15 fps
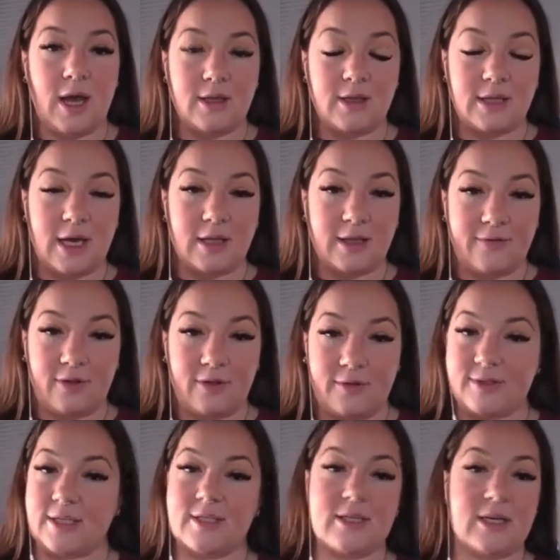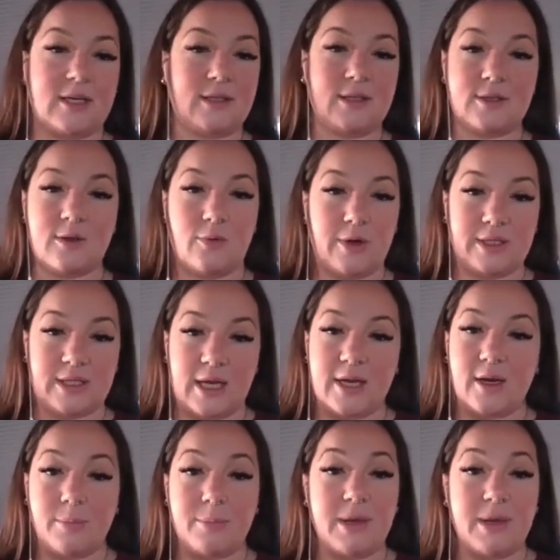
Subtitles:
and that level of success is going to end